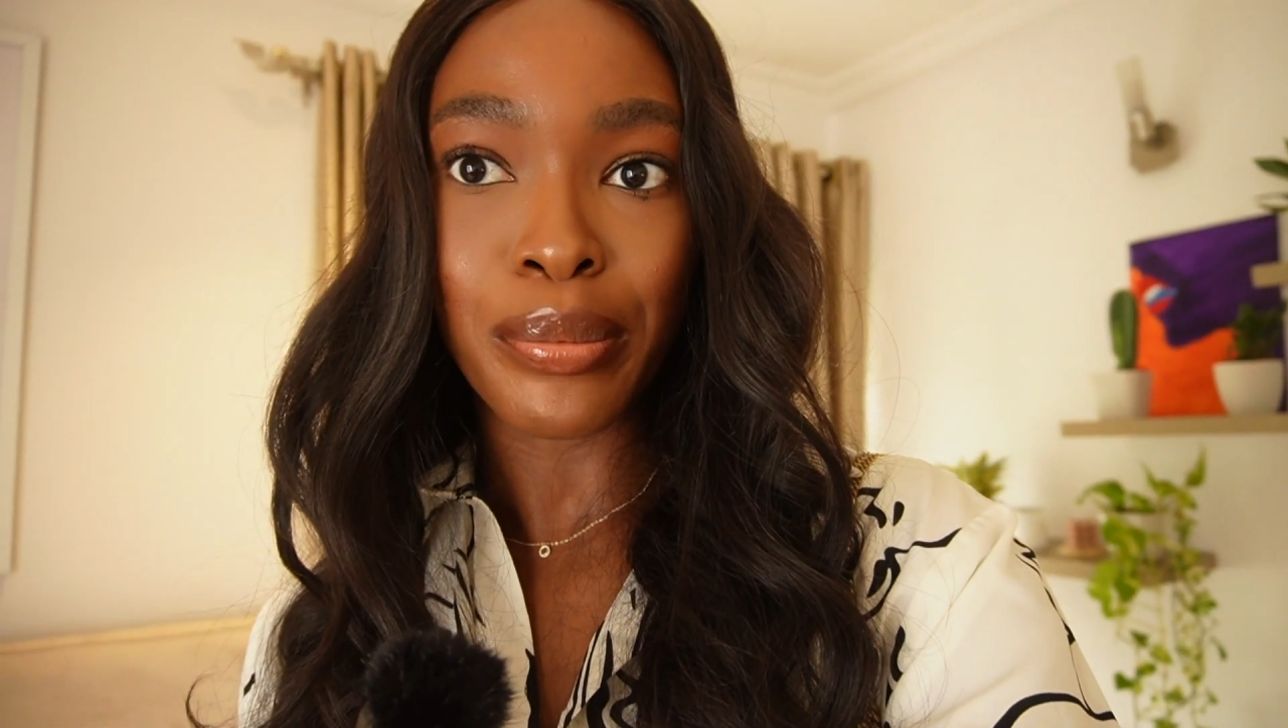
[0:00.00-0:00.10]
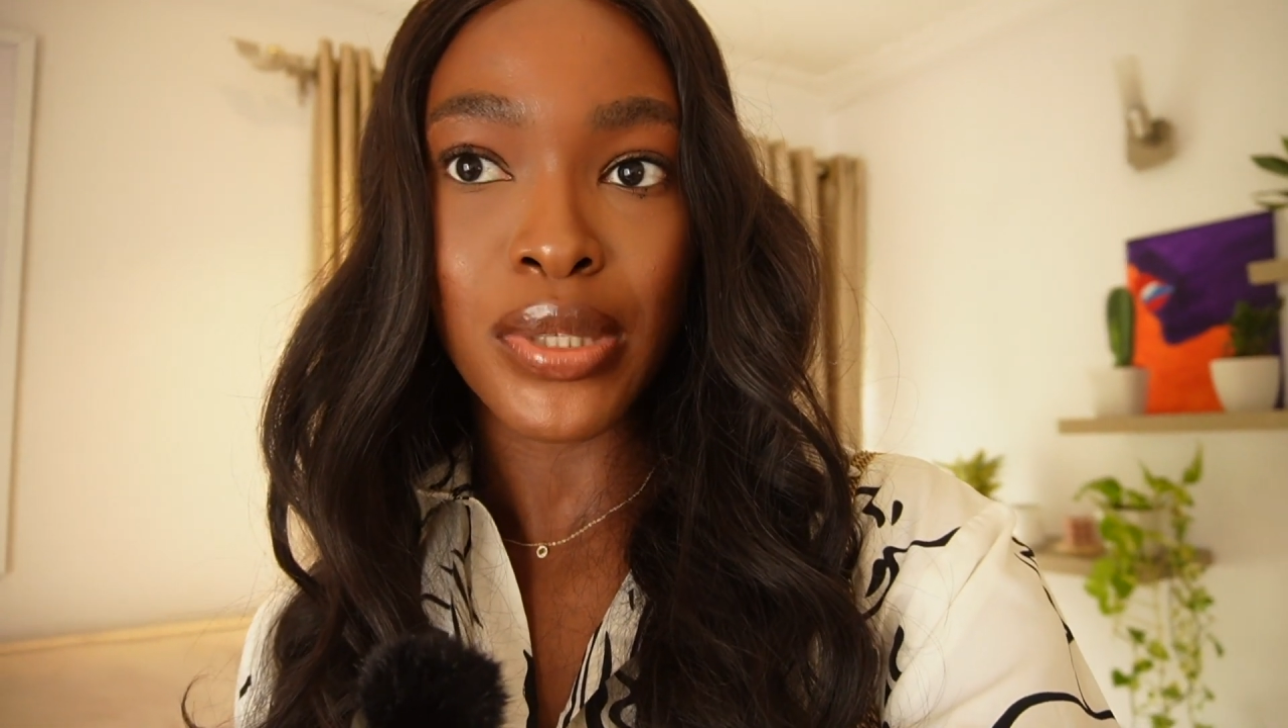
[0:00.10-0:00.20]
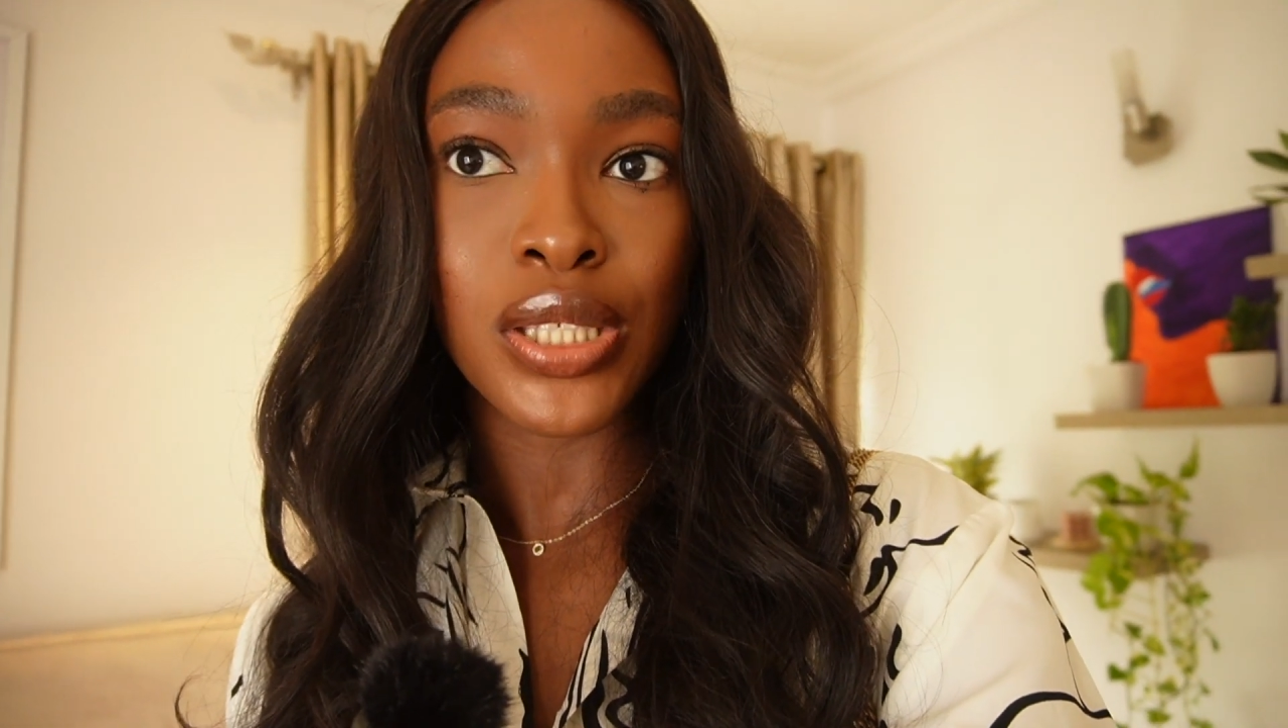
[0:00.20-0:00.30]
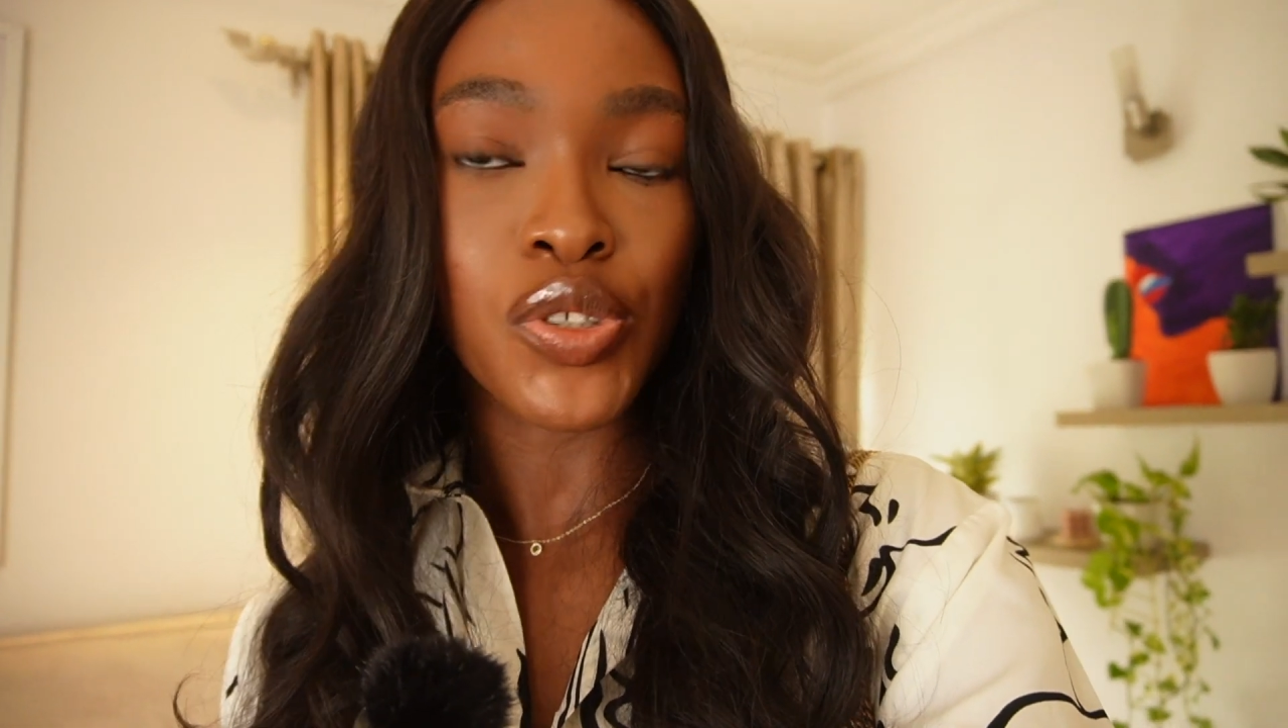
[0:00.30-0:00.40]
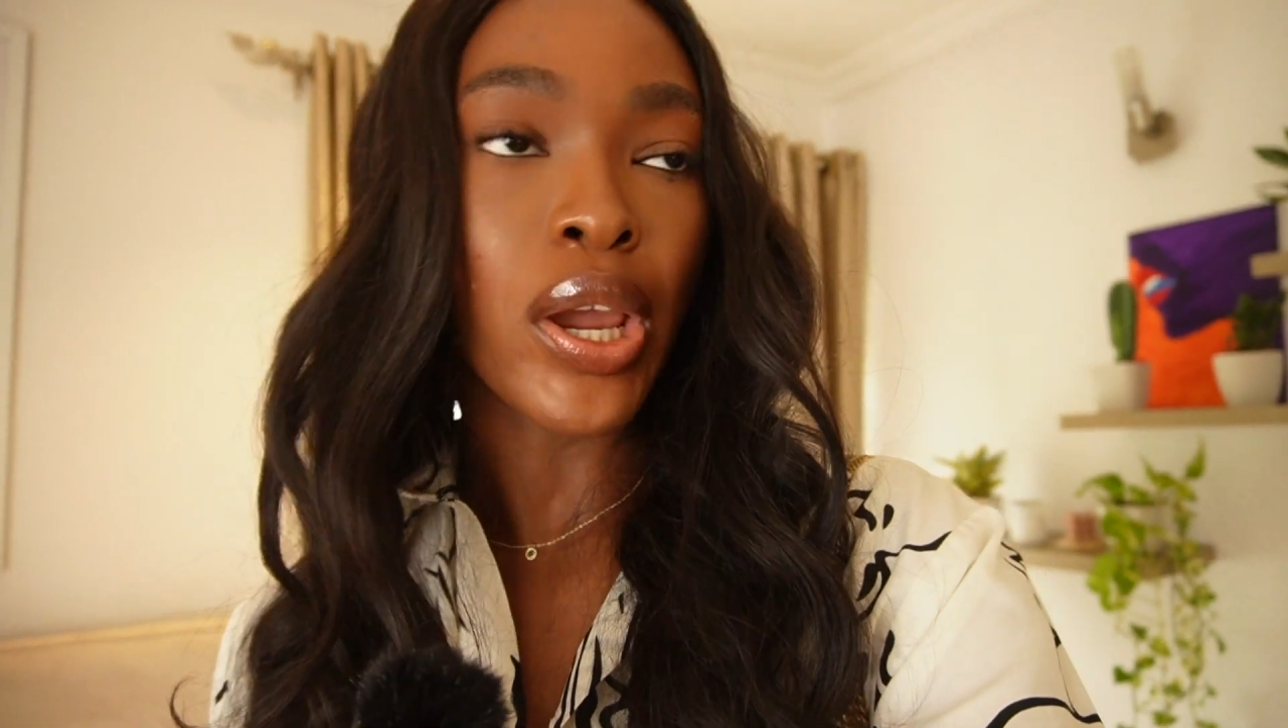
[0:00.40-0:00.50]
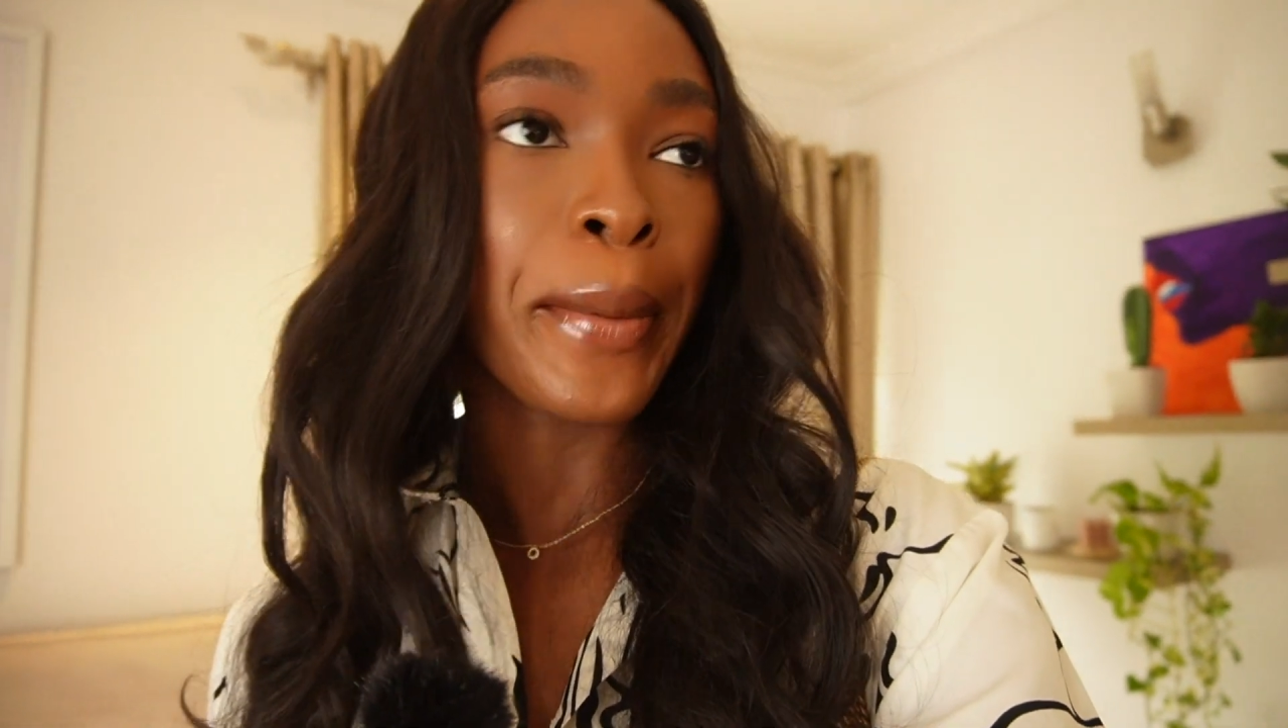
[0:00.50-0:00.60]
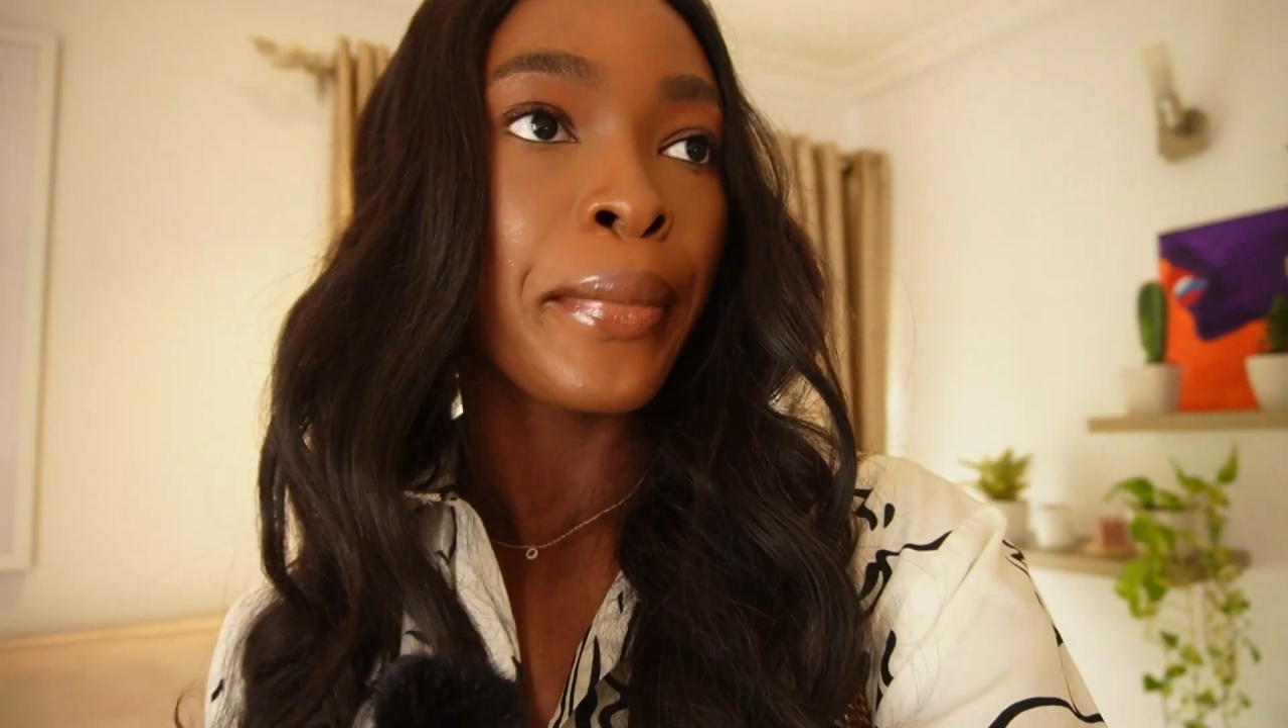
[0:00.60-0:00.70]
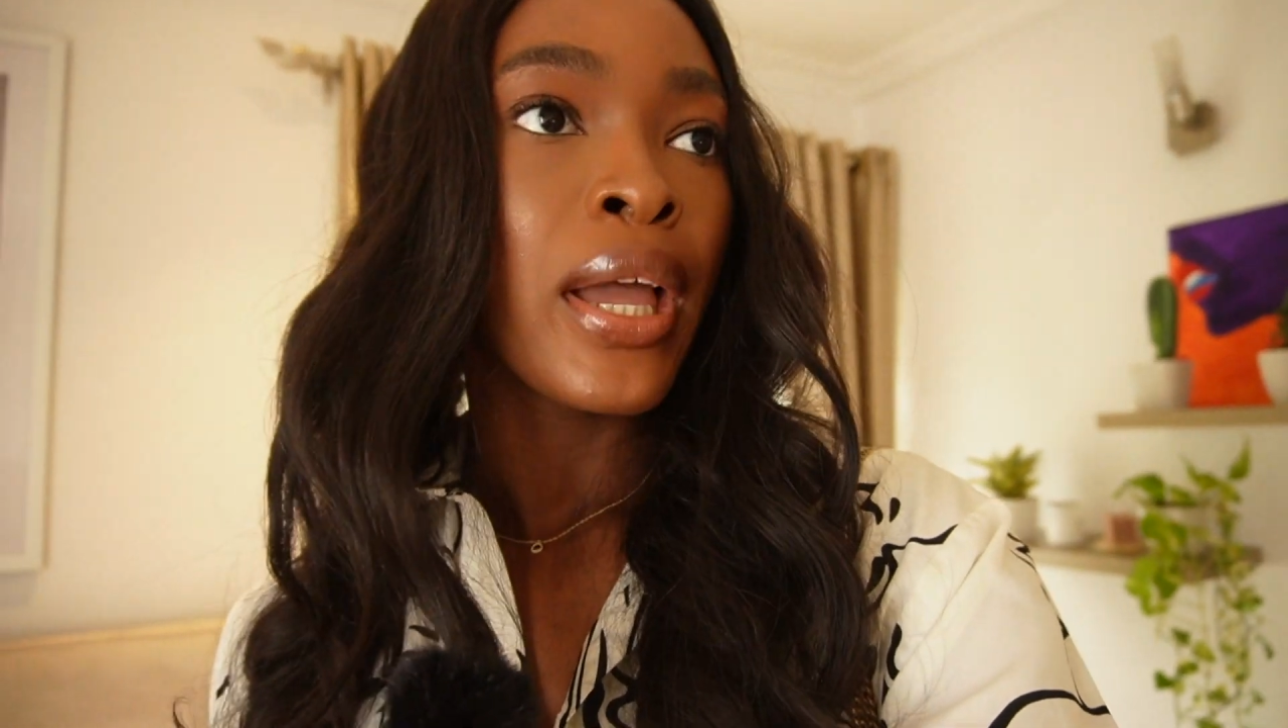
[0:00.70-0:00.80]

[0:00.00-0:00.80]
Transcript: I'm going to try